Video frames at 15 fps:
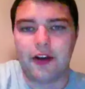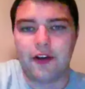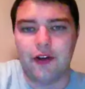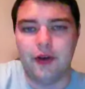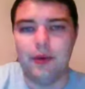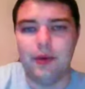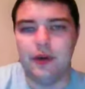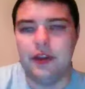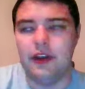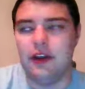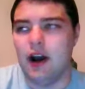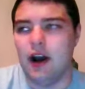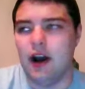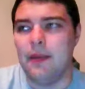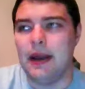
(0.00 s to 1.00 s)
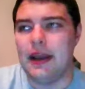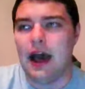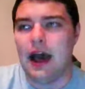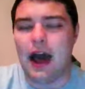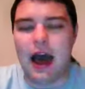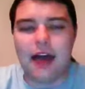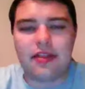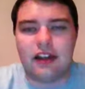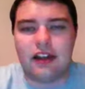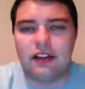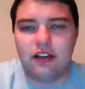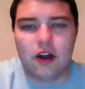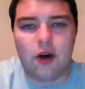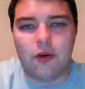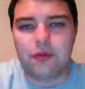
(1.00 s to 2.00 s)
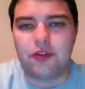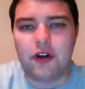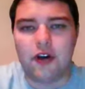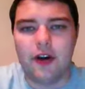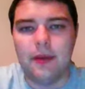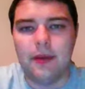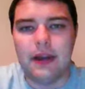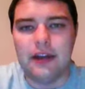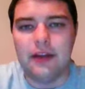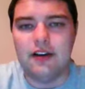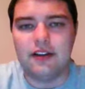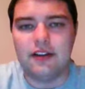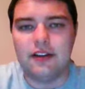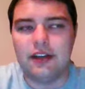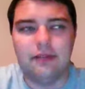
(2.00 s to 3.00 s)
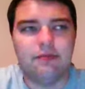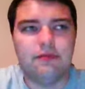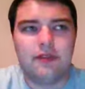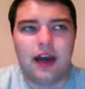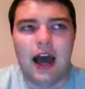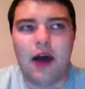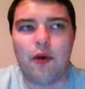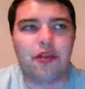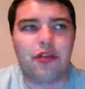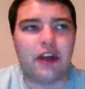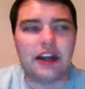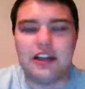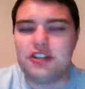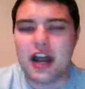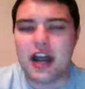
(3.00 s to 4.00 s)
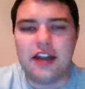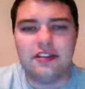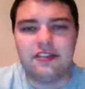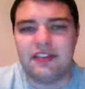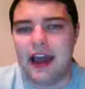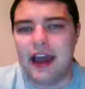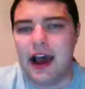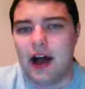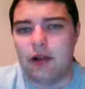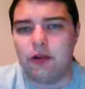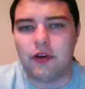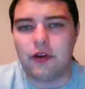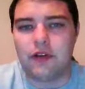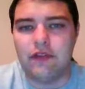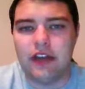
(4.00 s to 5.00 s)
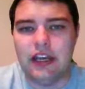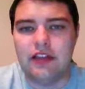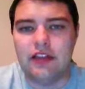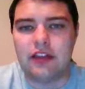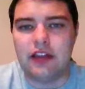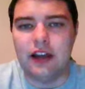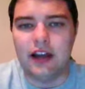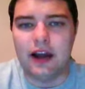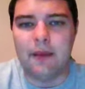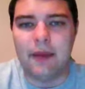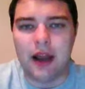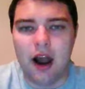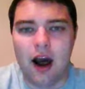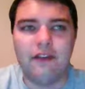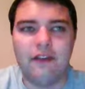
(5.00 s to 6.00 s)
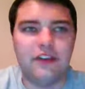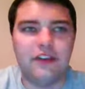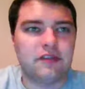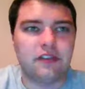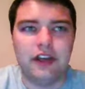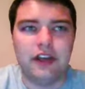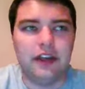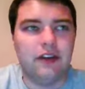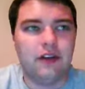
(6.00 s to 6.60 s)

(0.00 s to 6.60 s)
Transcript: agree with you. I mean, I think long term it doesn't. I don't think it changes the outlook of anything. I mean, obviously,